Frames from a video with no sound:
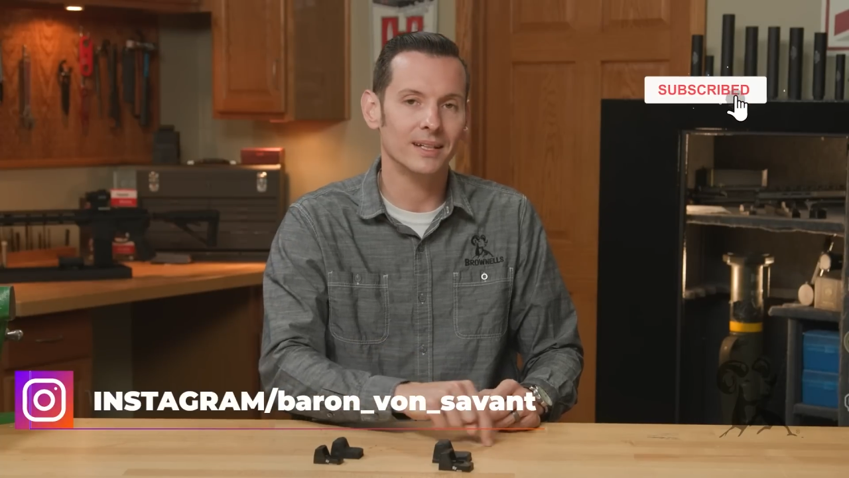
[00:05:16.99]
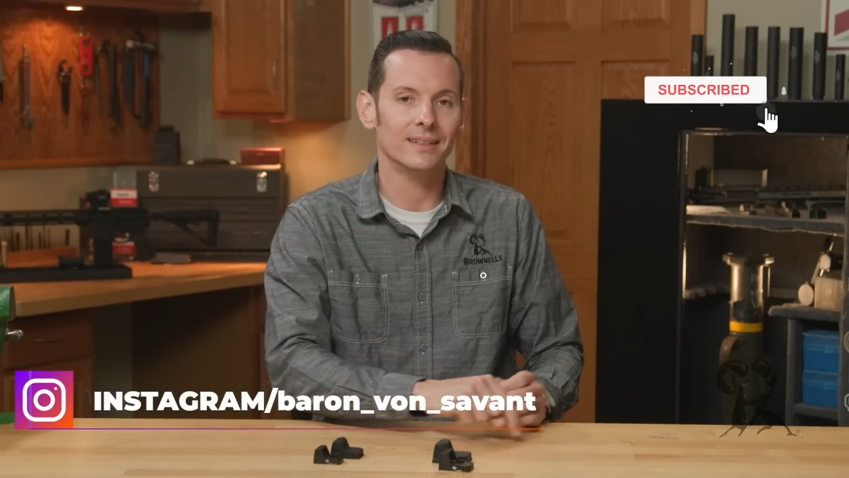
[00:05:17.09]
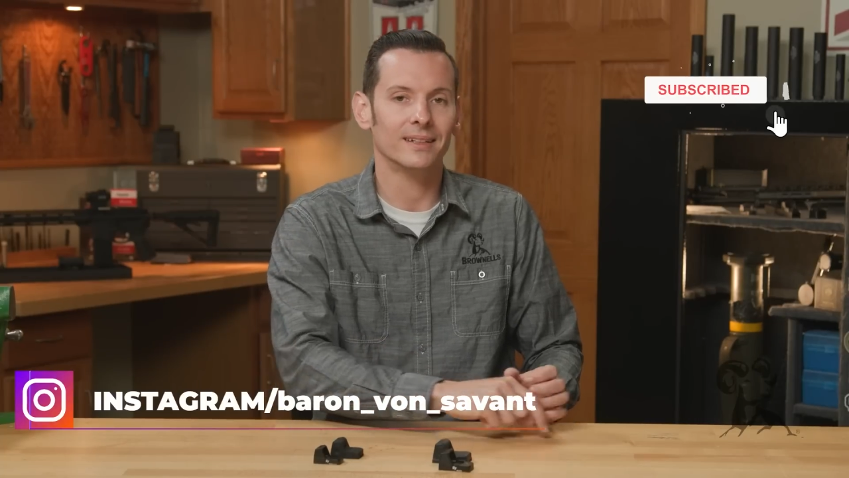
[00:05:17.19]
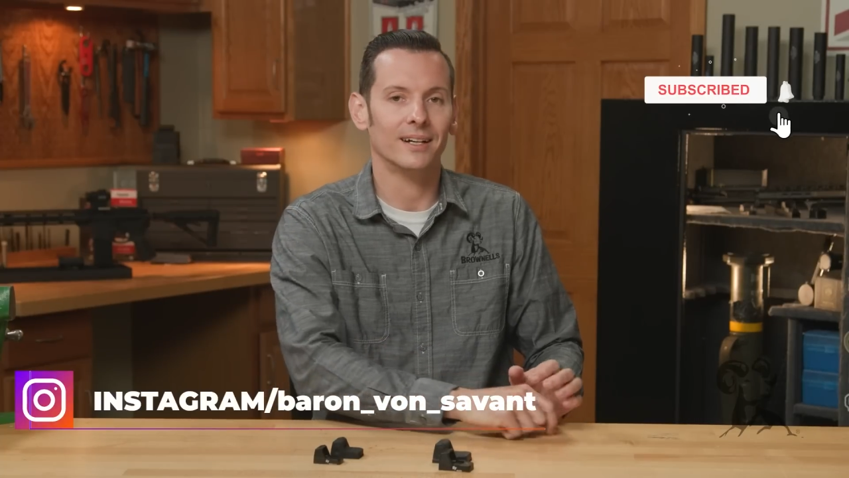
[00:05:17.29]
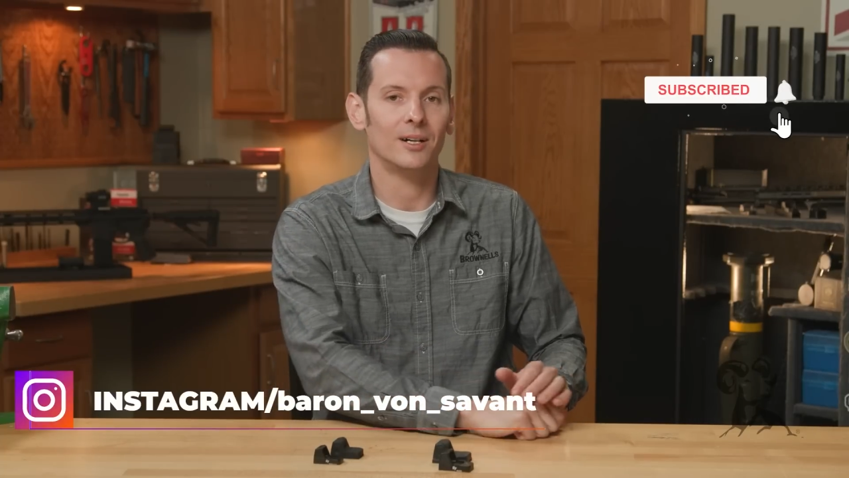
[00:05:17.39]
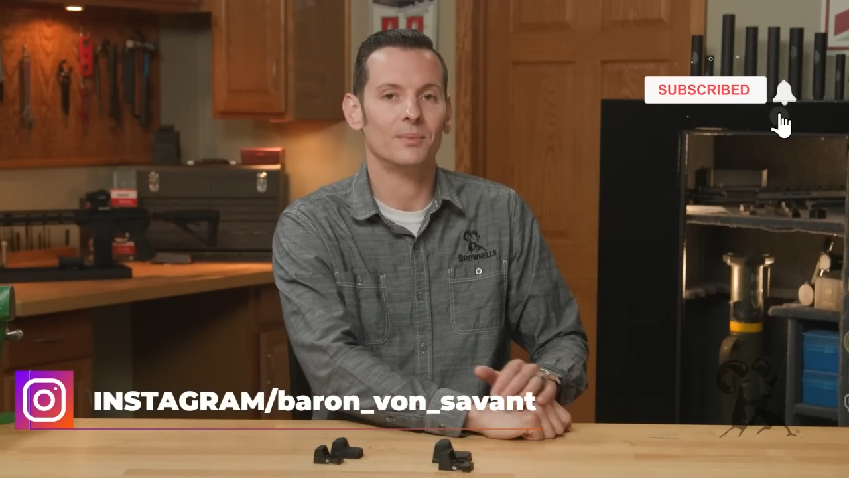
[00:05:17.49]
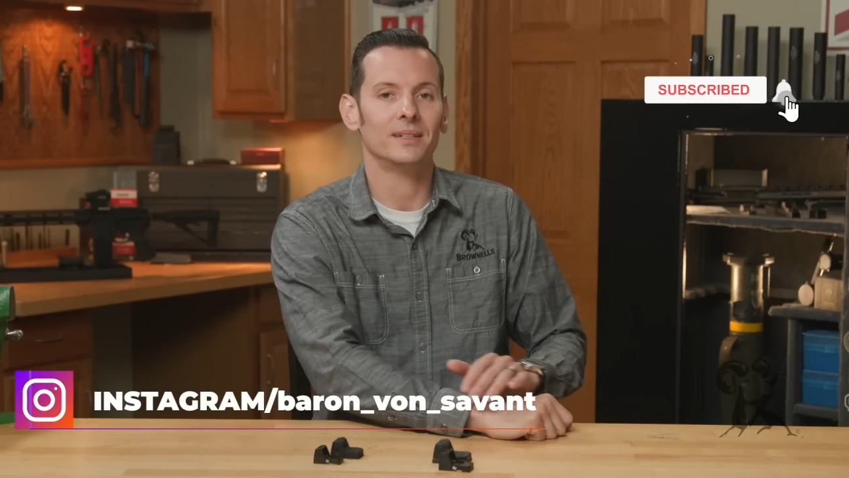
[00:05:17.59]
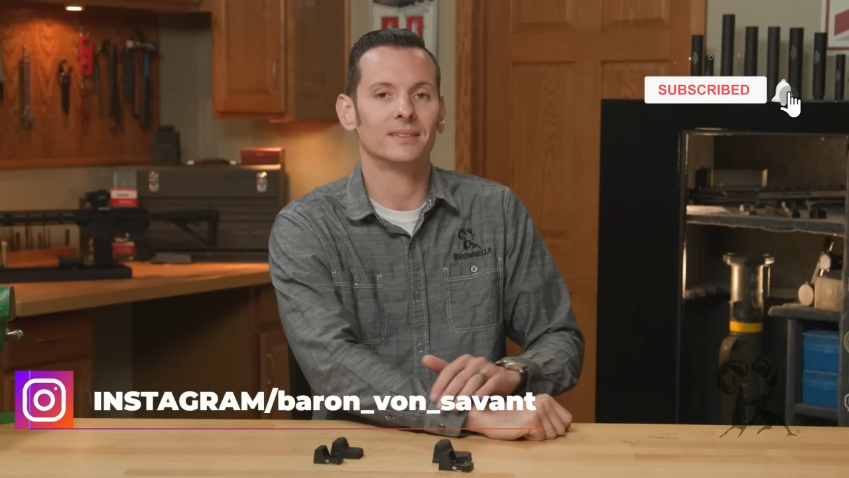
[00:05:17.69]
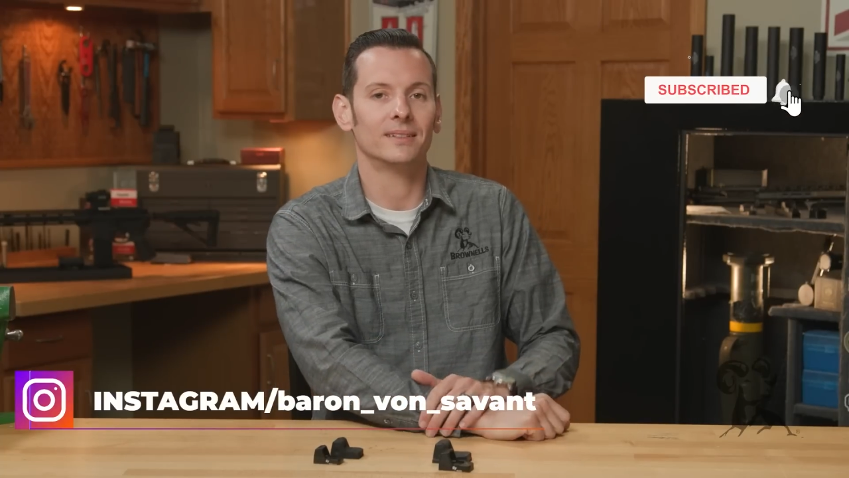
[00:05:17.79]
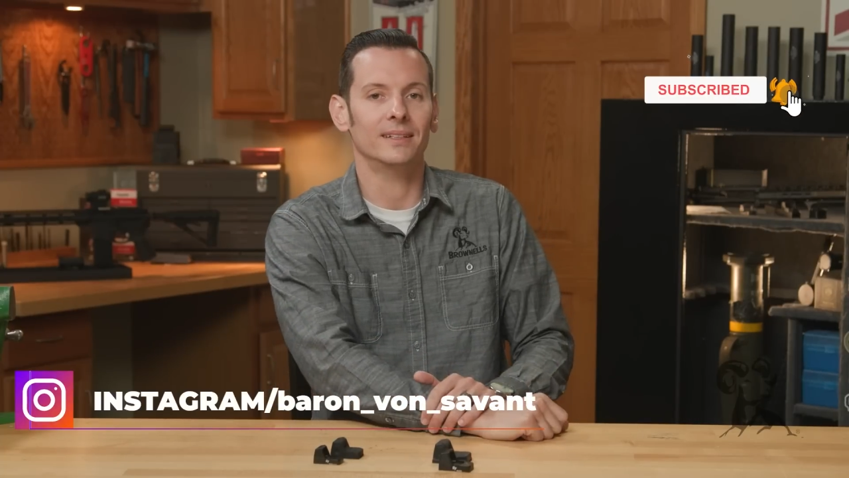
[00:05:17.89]
in the
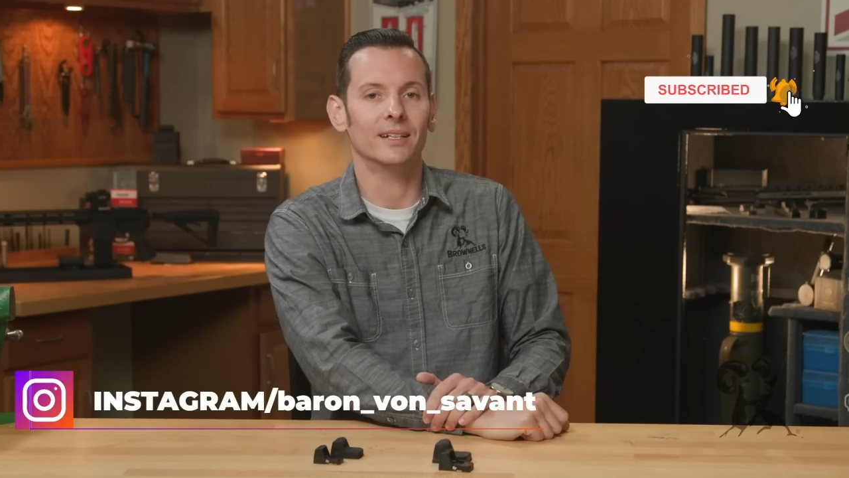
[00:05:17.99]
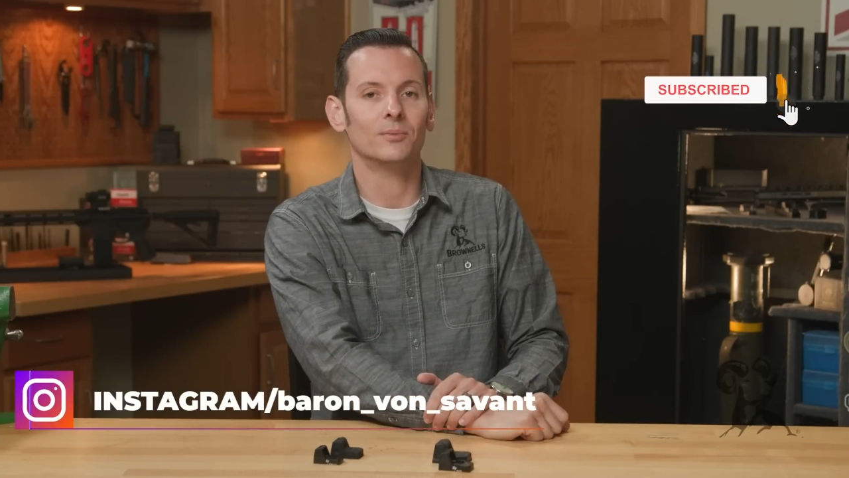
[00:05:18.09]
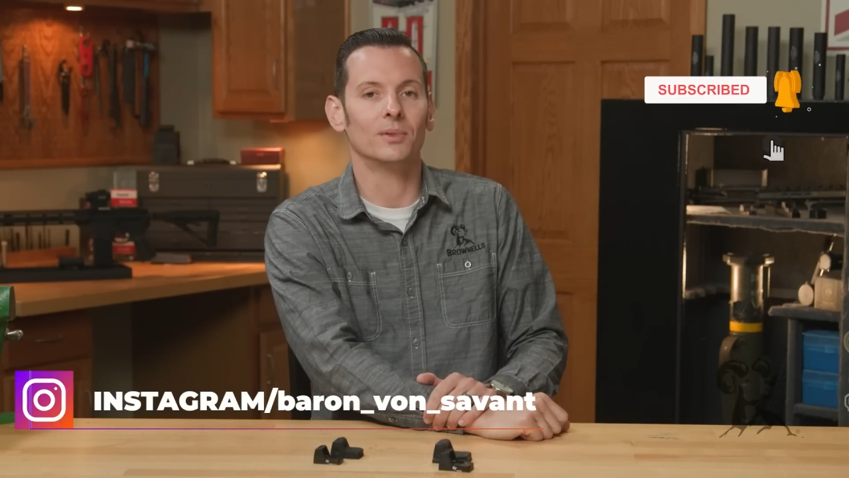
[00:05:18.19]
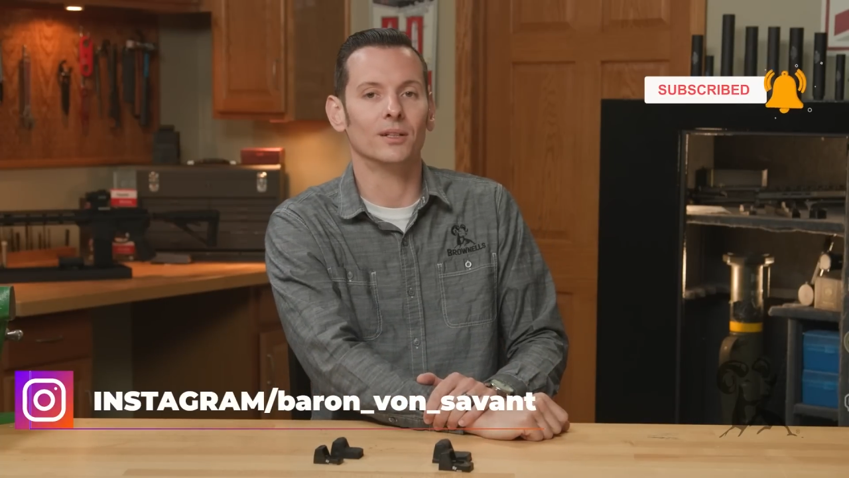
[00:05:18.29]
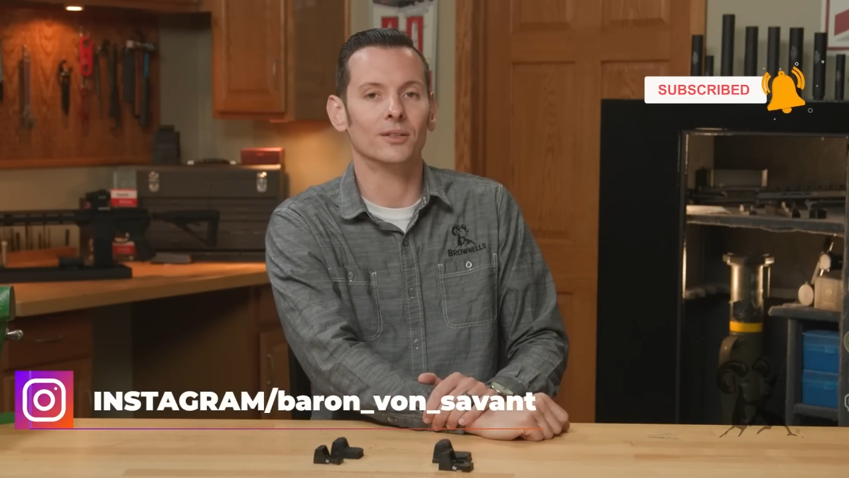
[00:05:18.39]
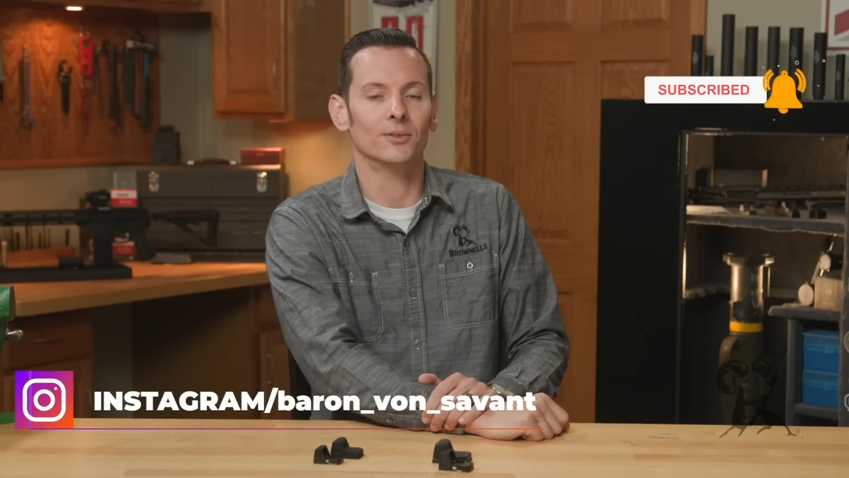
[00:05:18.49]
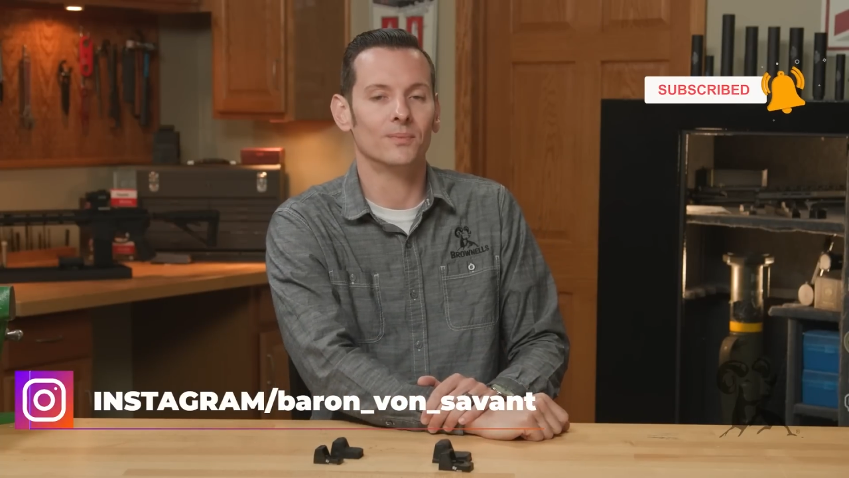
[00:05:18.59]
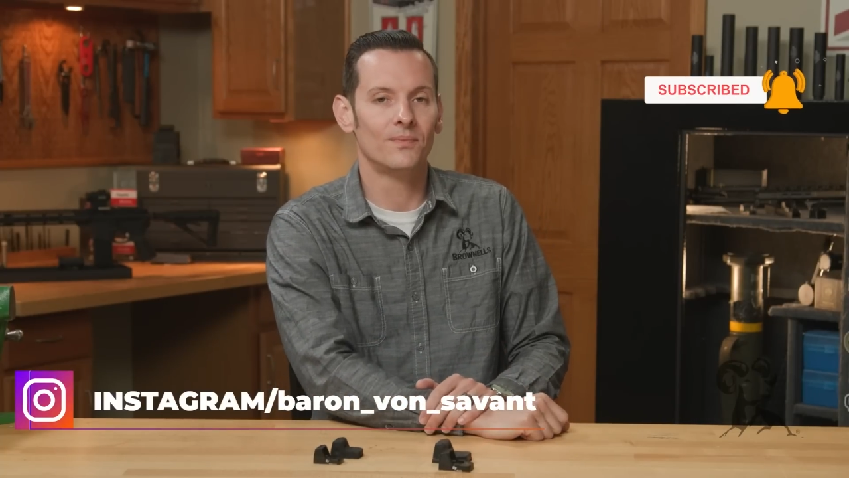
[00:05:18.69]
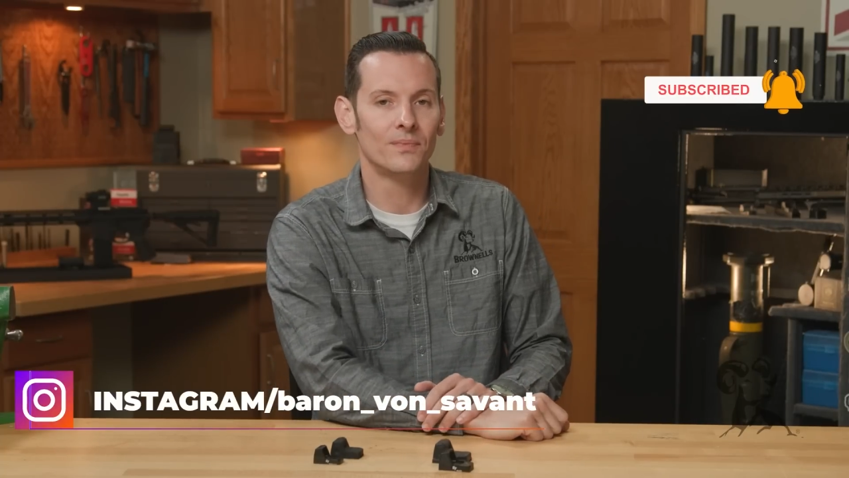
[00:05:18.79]
comments down below.